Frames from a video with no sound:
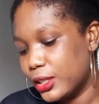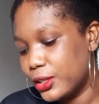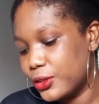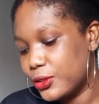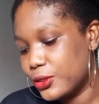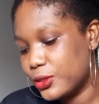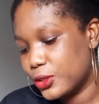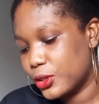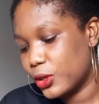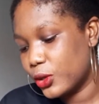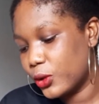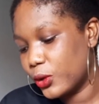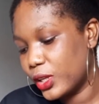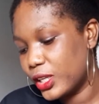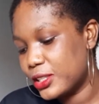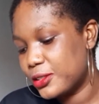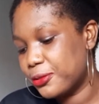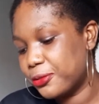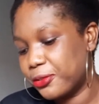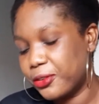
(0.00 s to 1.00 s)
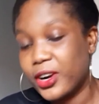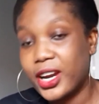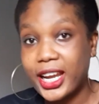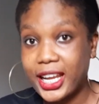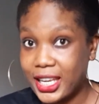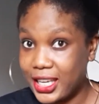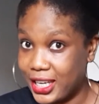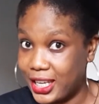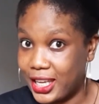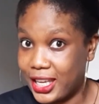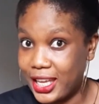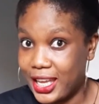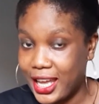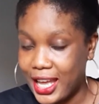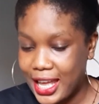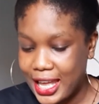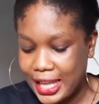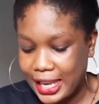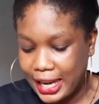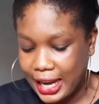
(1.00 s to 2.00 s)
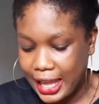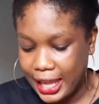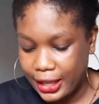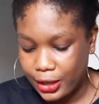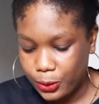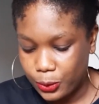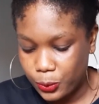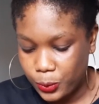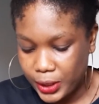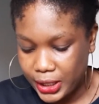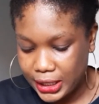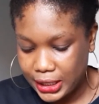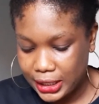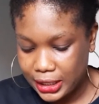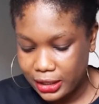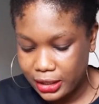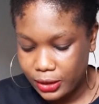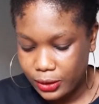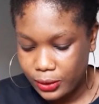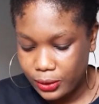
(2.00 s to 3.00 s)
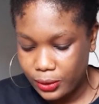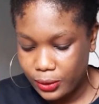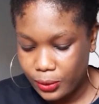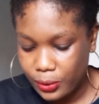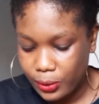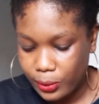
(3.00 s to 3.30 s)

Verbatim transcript: So it's Friday and I quickly